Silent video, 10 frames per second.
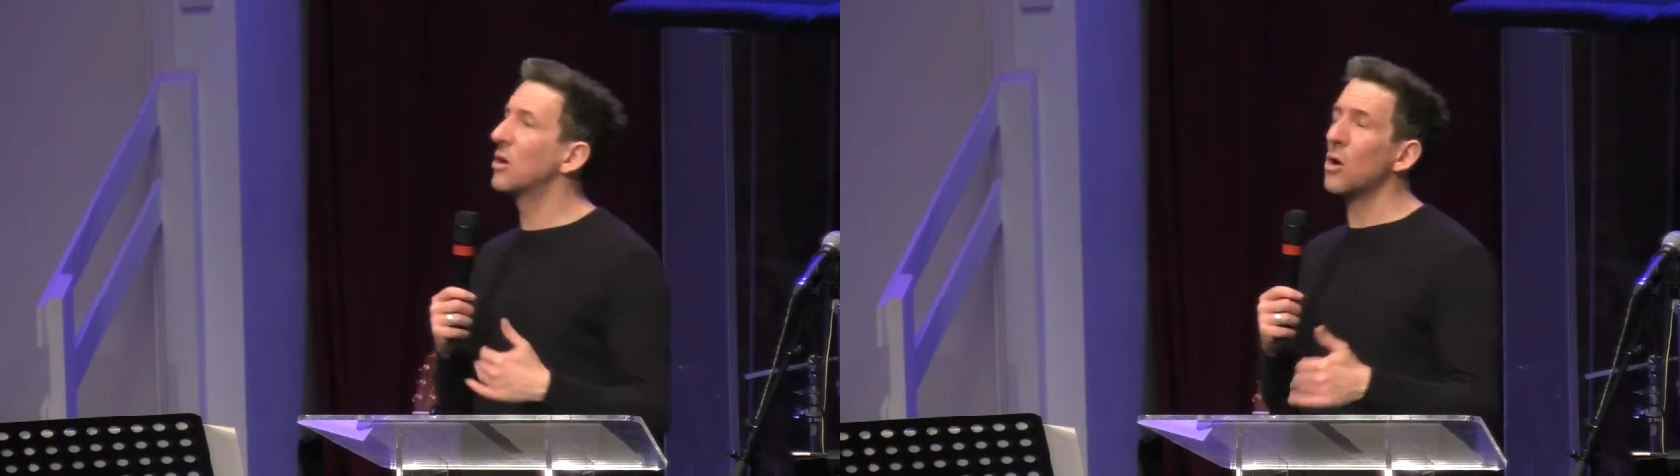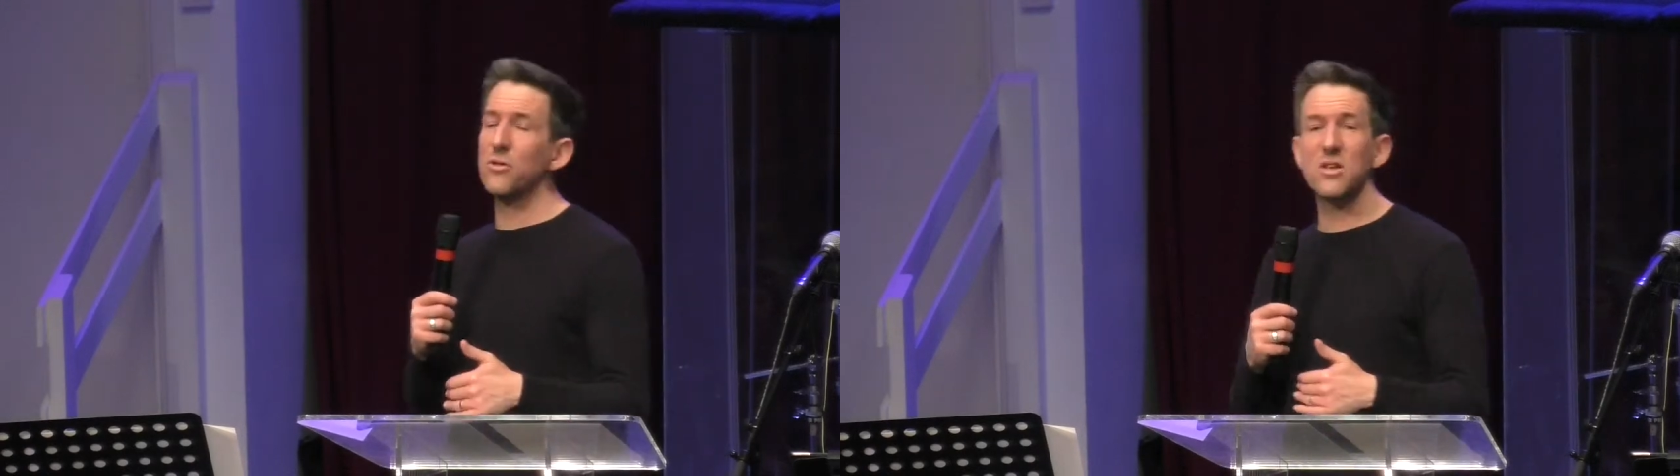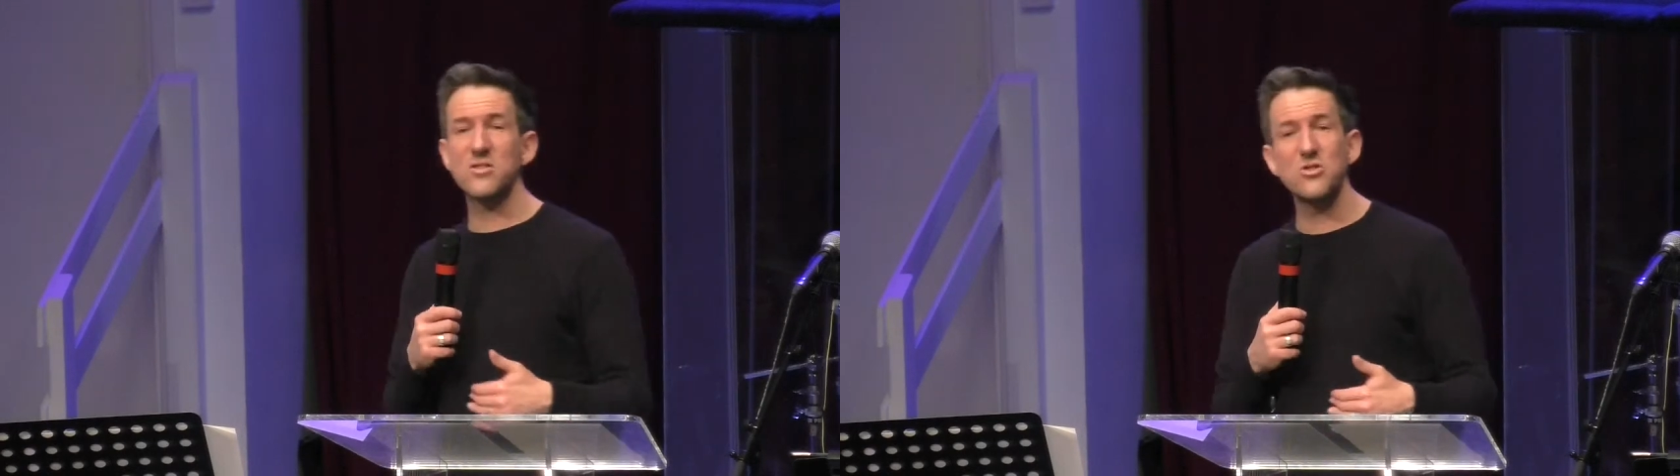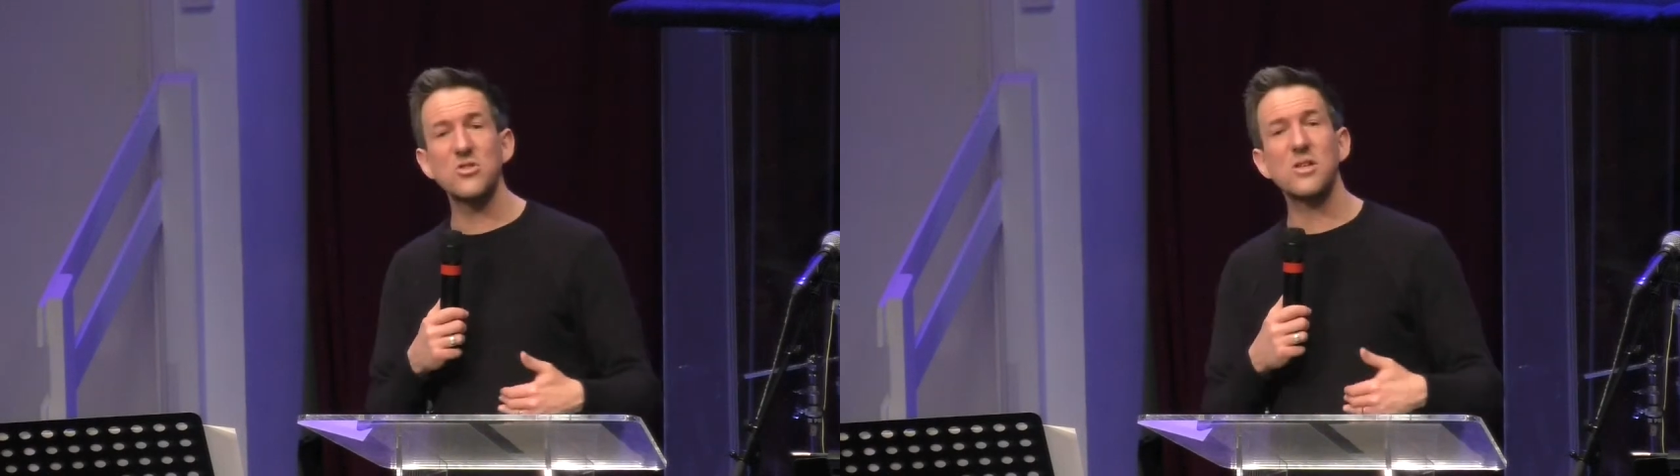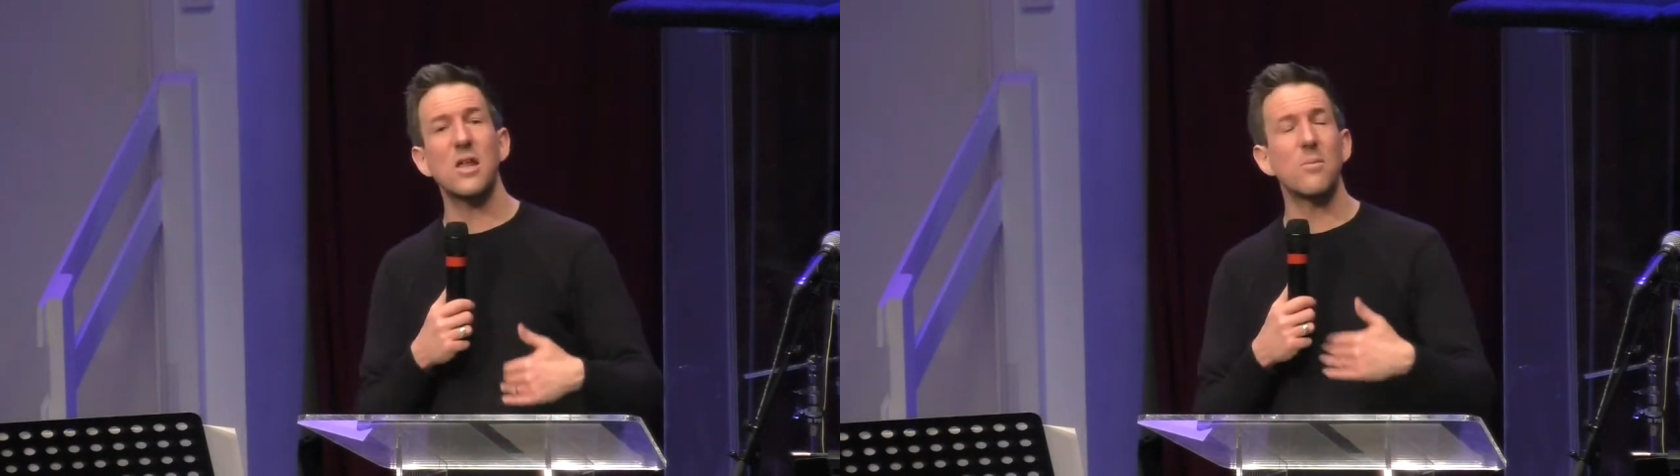God doesn't
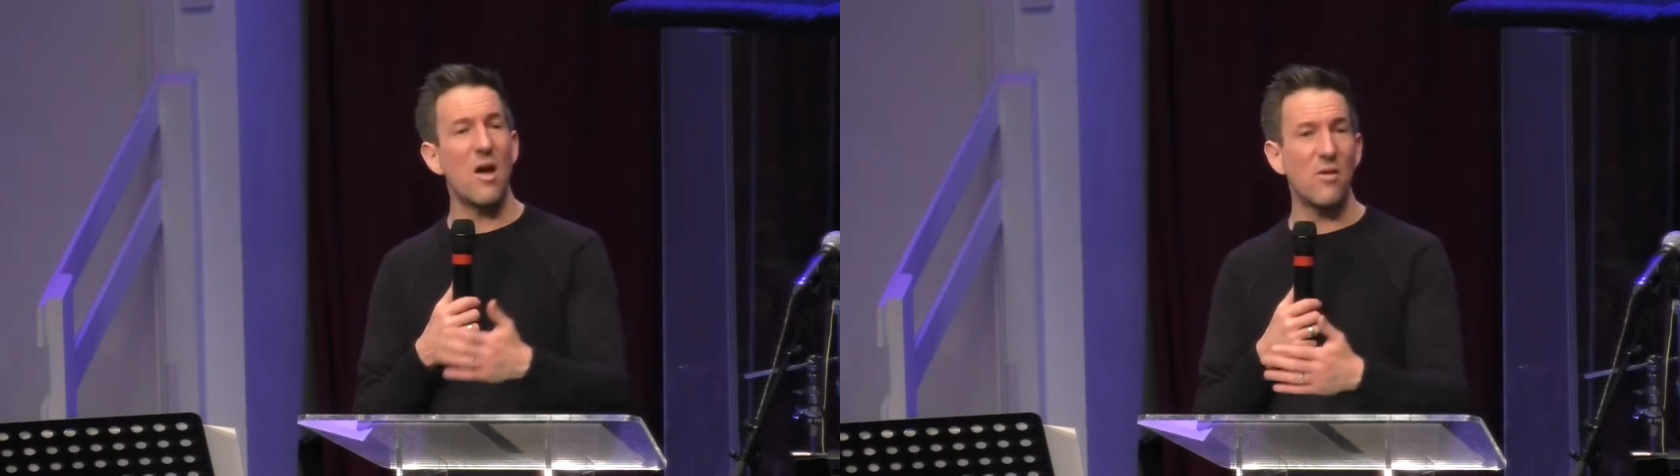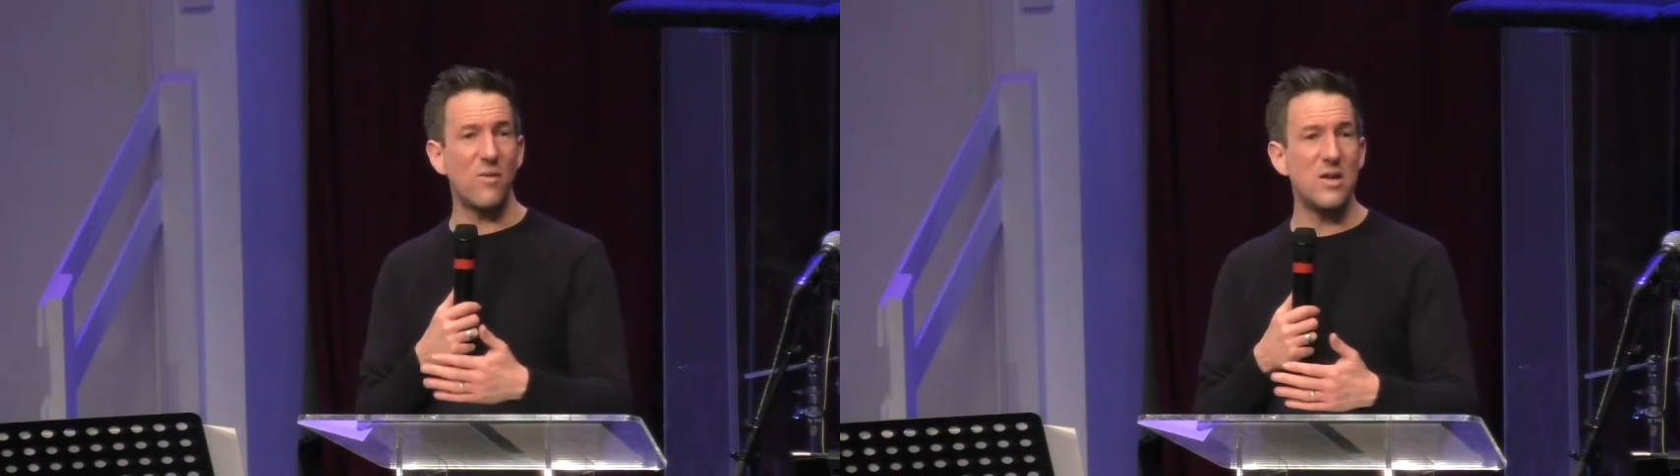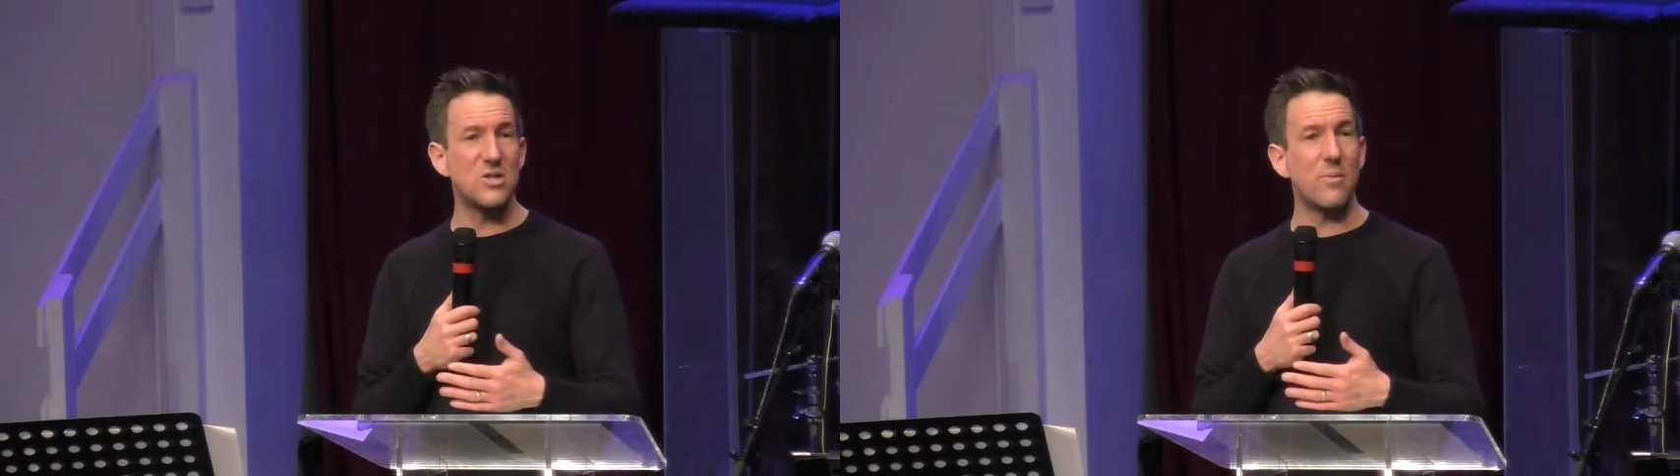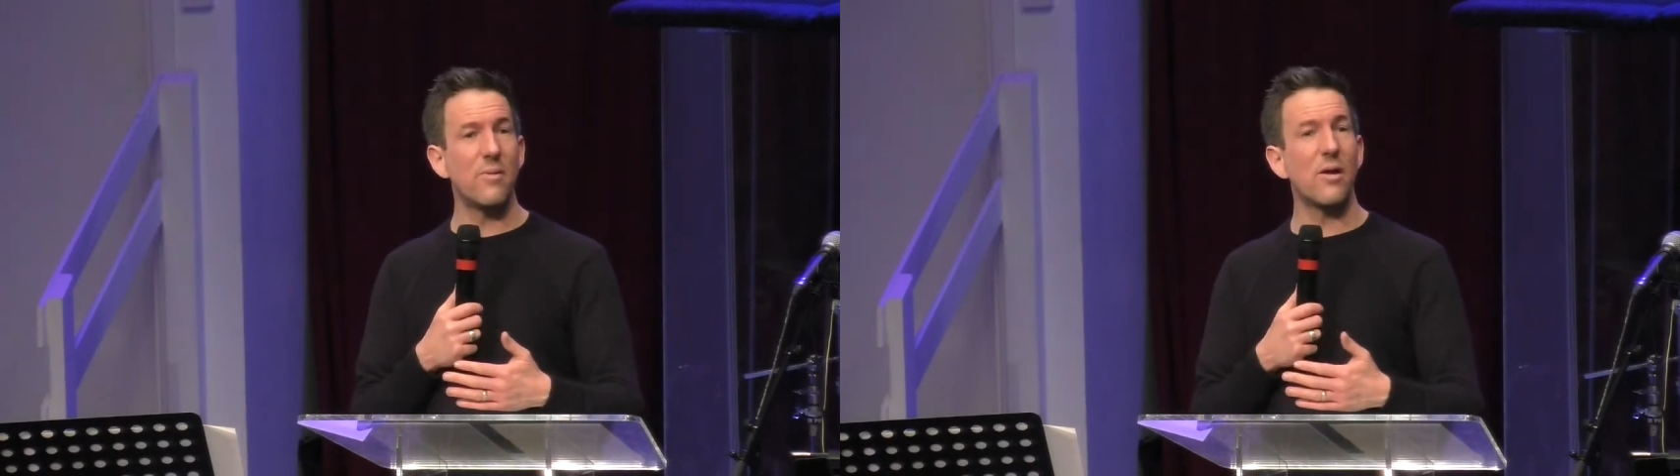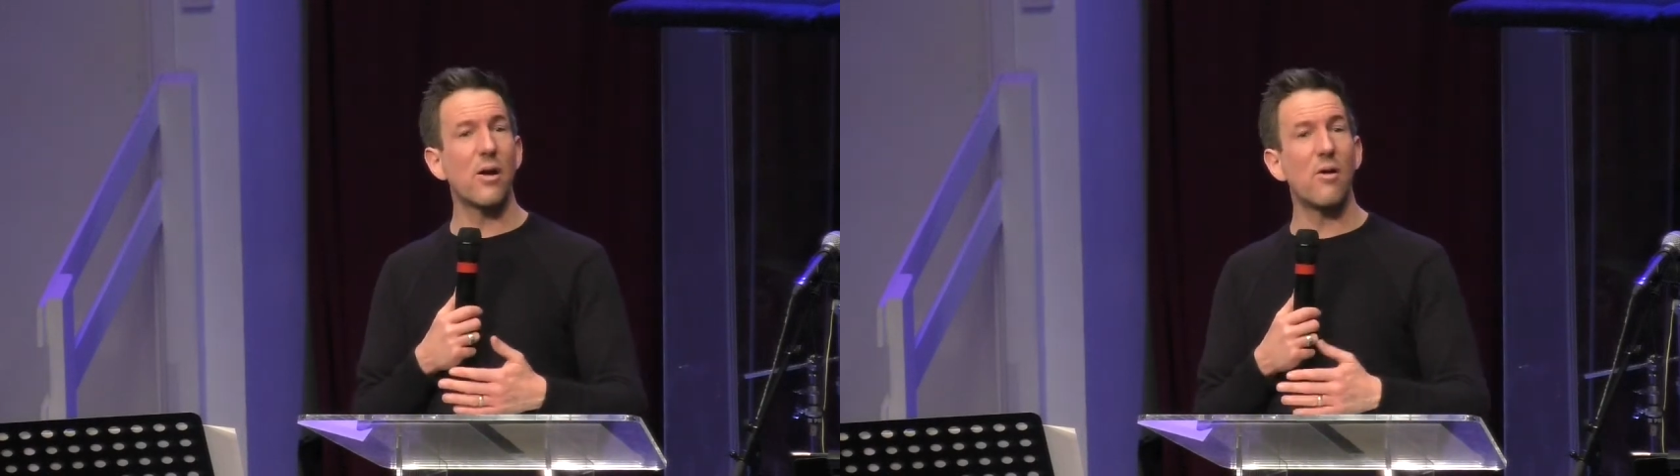just get them out of Egypt and they go,